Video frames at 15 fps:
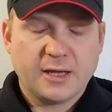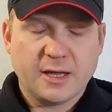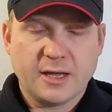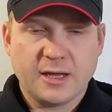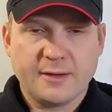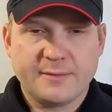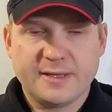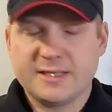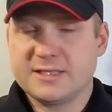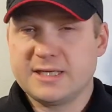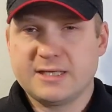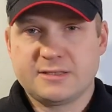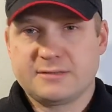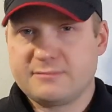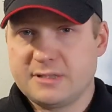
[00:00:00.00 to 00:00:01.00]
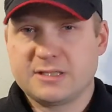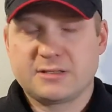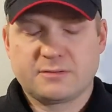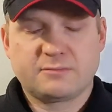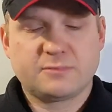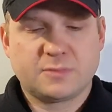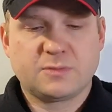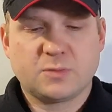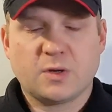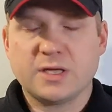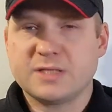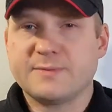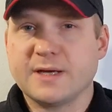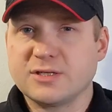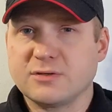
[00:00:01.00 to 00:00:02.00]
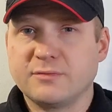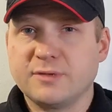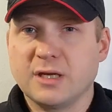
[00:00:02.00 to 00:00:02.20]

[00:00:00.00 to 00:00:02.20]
is quite special.